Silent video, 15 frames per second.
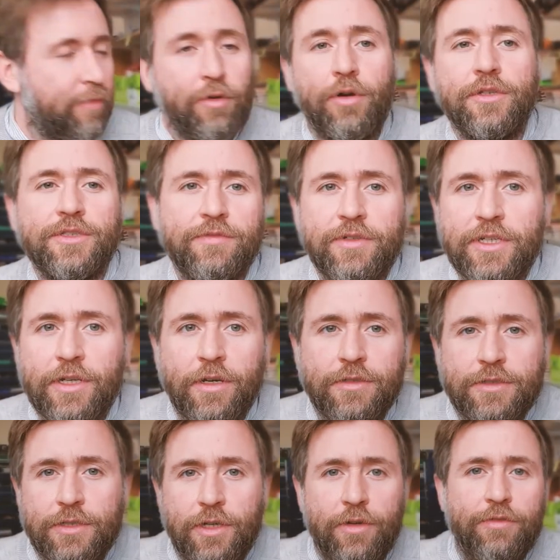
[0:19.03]
got lots of
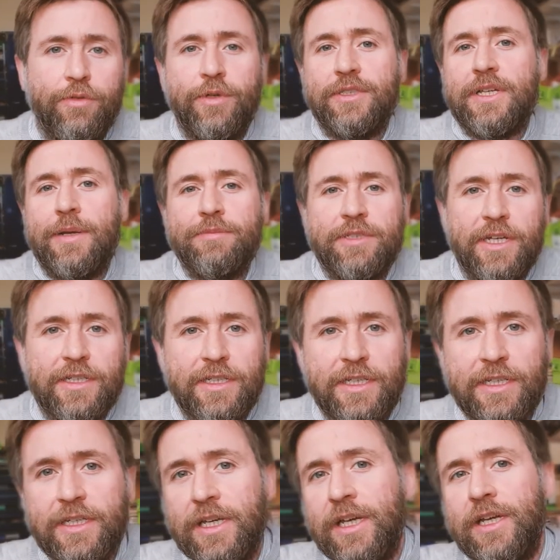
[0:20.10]
videos to go through exam
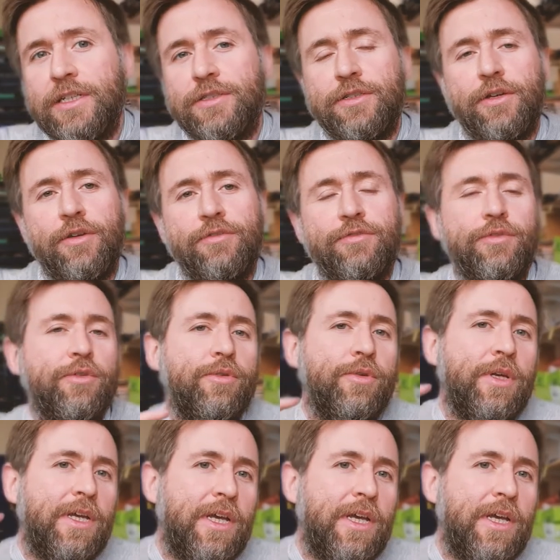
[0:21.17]
technique, to go through